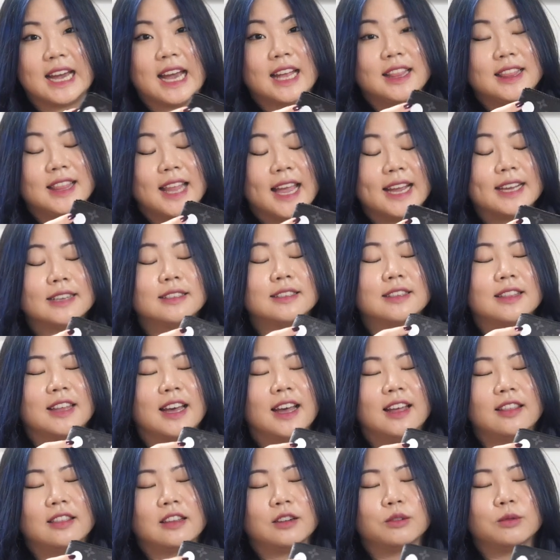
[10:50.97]
I liked
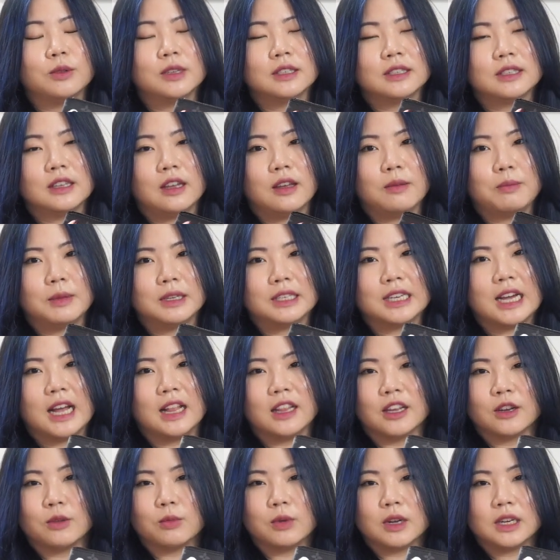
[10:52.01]
that there was a
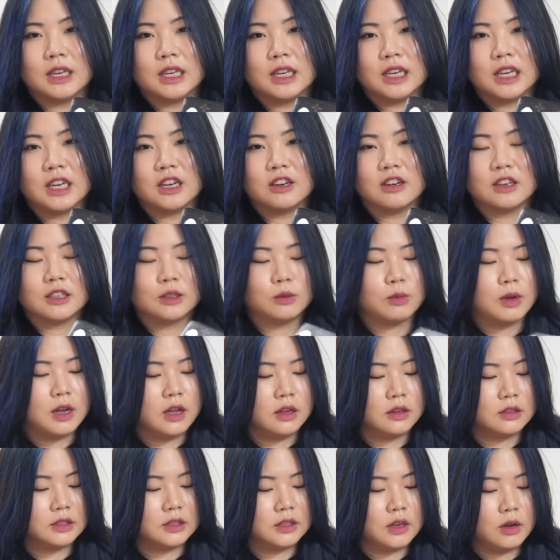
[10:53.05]
metallic one in here as
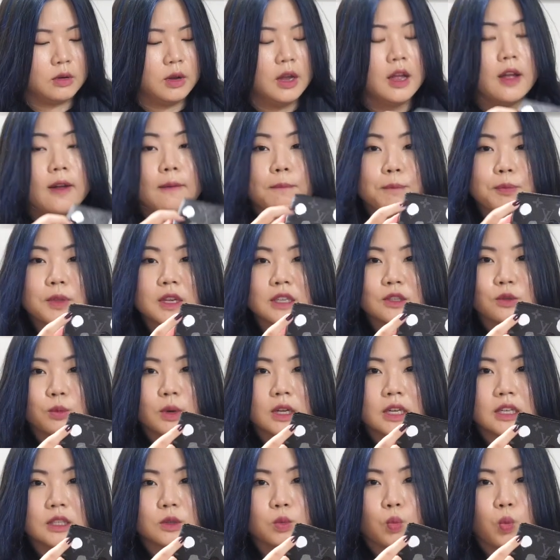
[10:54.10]
well. So this
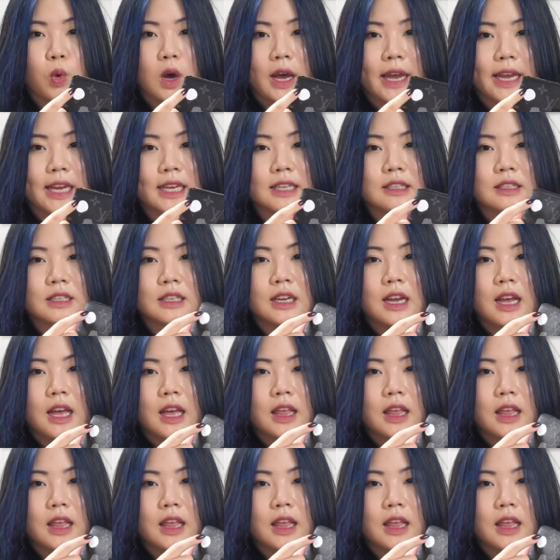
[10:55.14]
one is white.